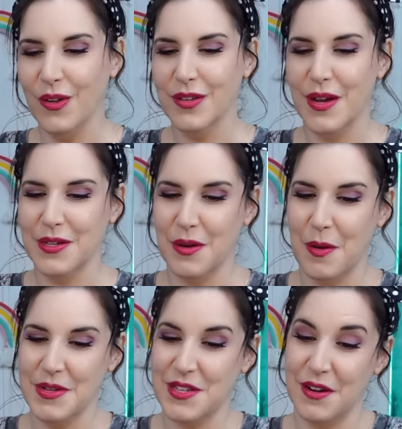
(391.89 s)
Also, I don't know
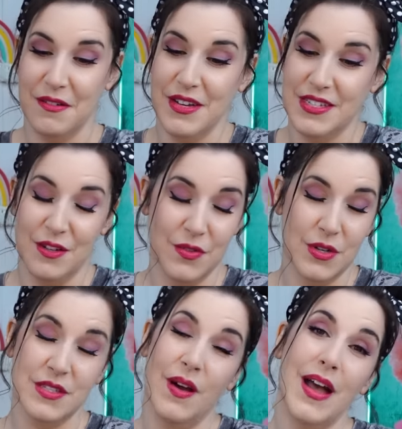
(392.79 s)
how much they're gonna retail
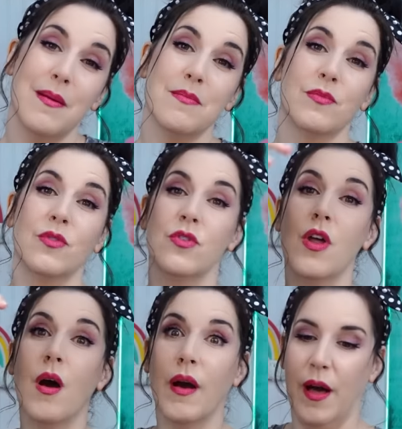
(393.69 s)
for, so I am
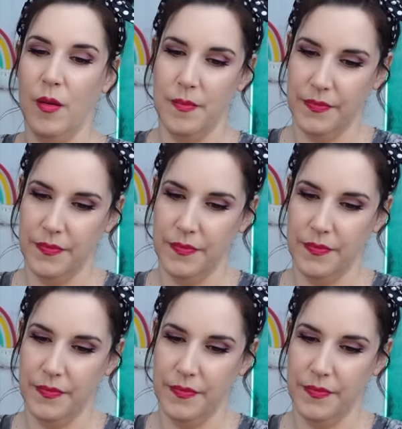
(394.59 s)
no help.